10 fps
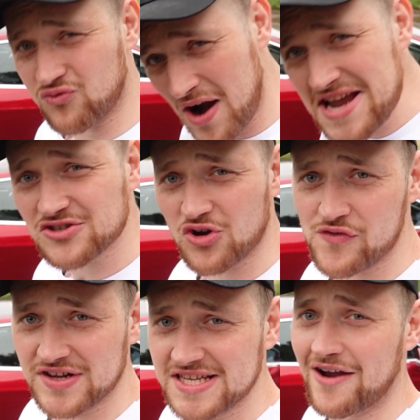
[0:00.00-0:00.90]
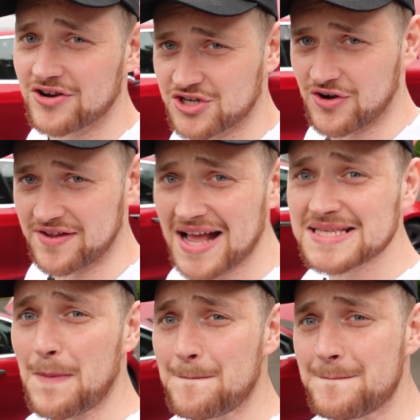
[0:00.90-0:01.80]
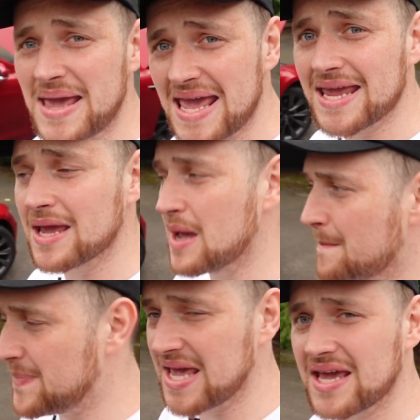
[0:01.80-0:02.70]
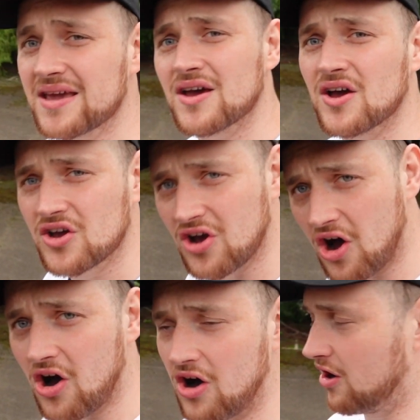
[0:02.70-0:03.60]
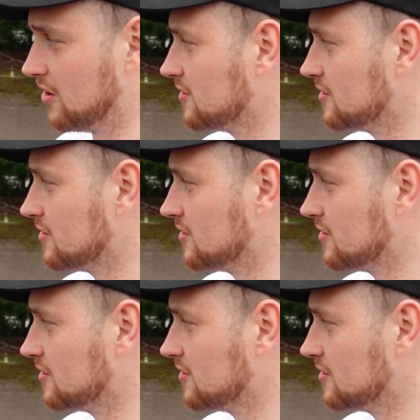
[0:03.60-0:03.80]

Range Rover territory. That's a big, big car.